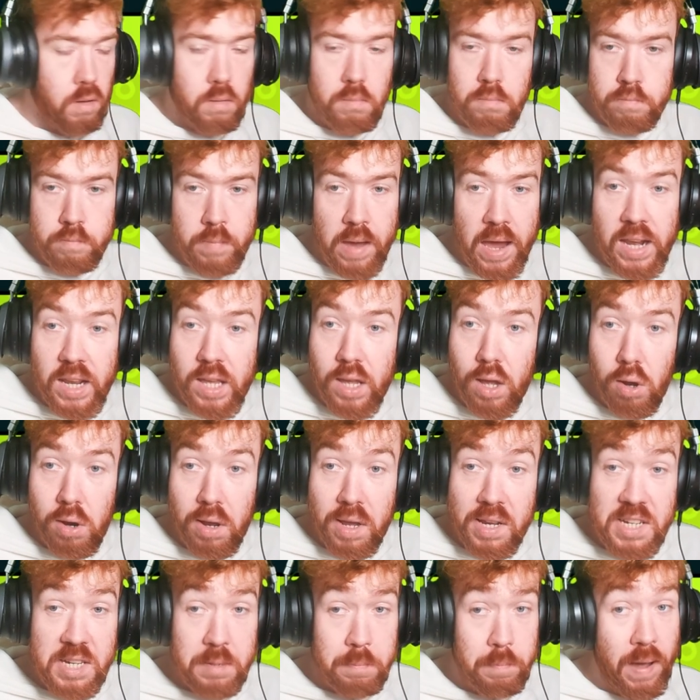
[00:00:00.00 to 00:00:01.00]

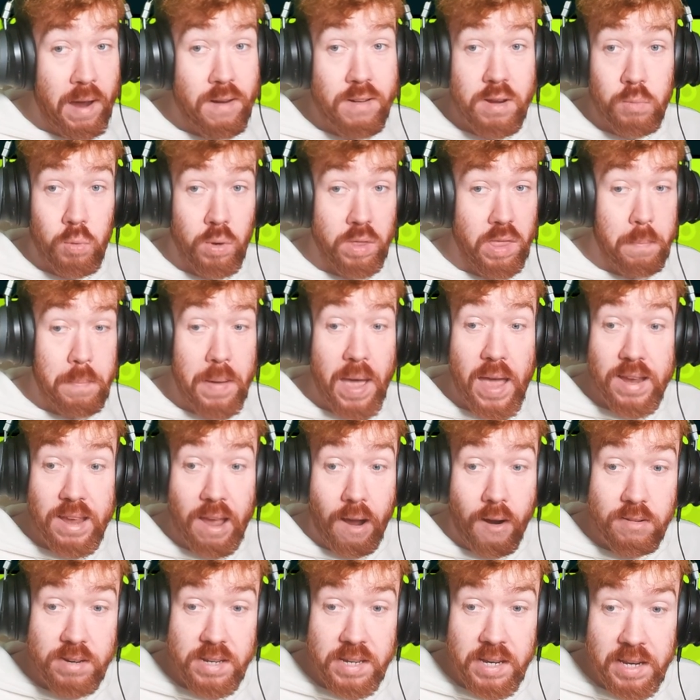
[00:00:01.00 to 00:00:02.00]
Meliodas, apparently one of the better
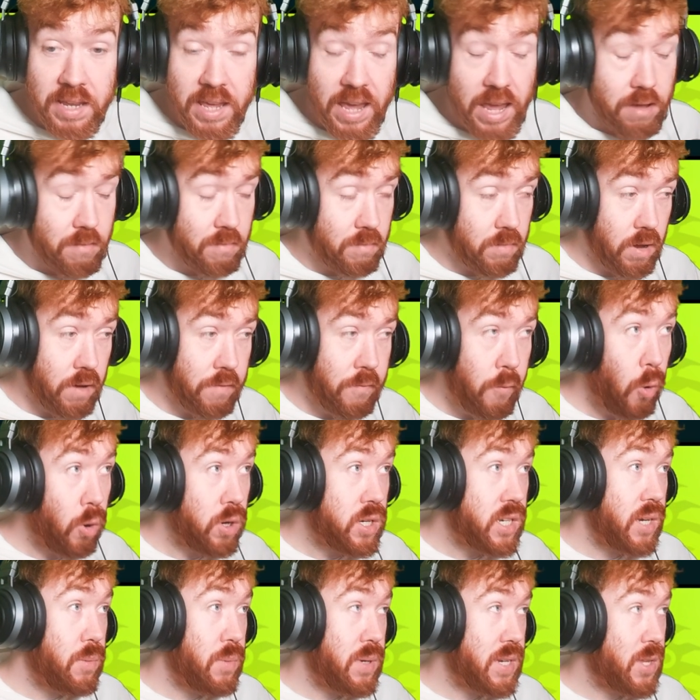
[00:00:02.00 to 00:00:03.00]
characters in the game.
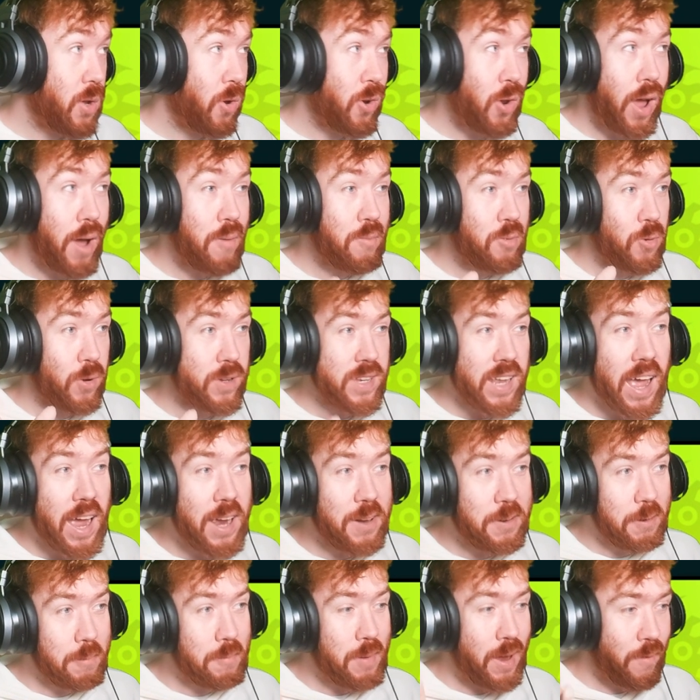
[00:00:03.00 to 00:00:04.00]
Unfortunately, we still don't have him towards a high
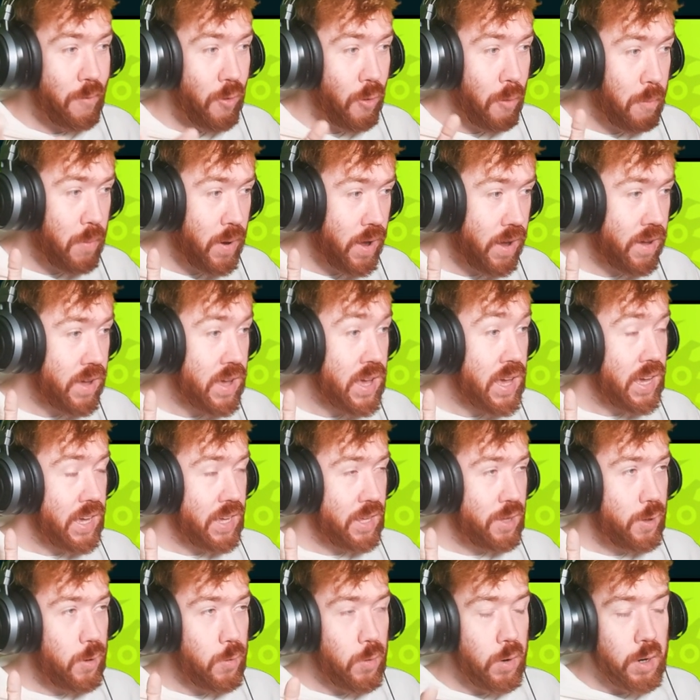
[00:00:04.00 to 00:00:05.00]
dupe level, but
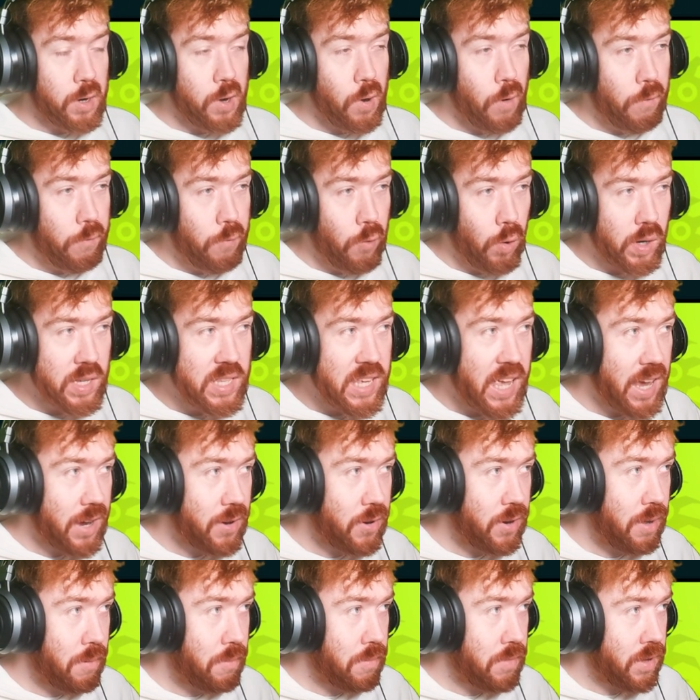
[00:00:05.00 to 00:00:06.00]
you want to go full attack
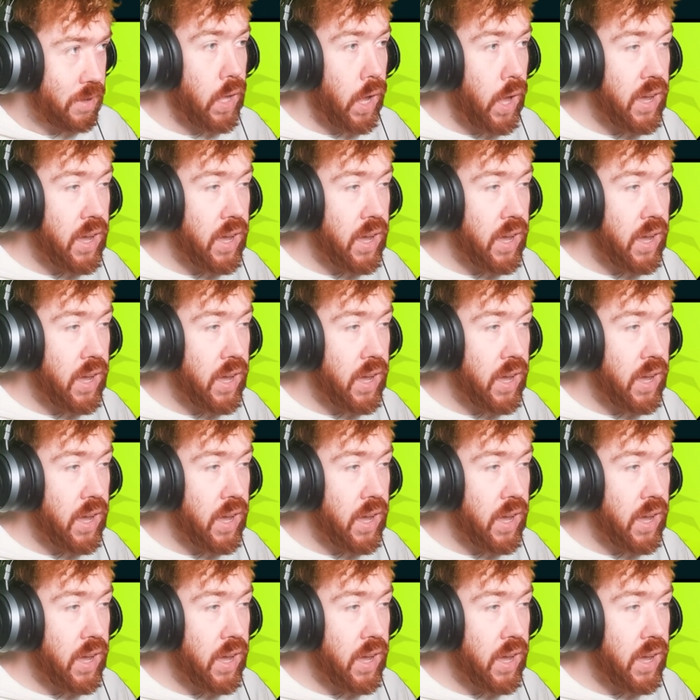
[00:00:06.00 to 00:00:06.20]
on him.